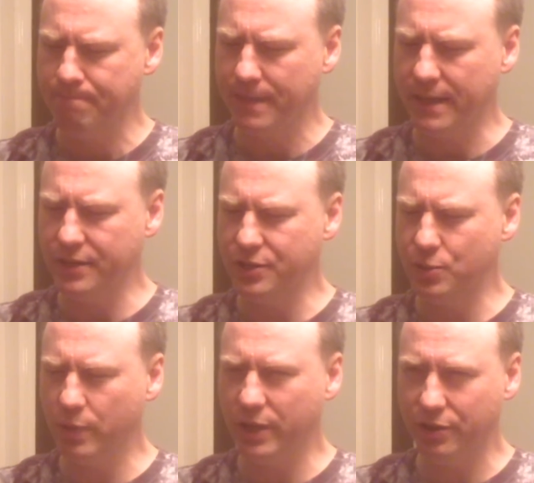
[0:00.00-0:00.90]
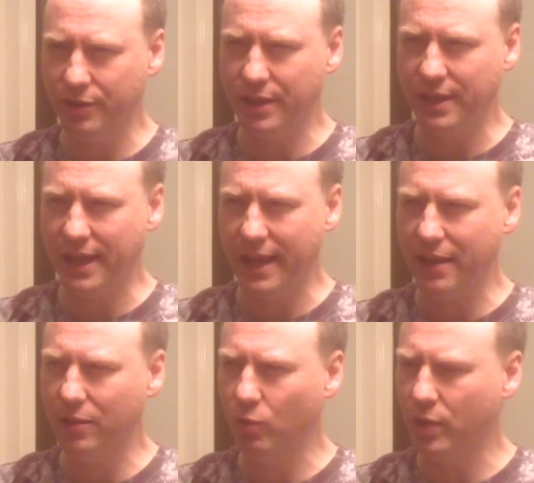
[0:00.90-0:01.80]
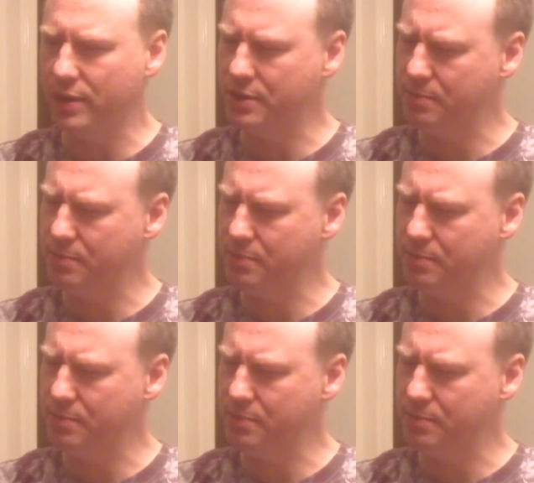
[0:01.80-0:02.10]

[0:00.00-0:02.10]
It's sweeter than the ale was,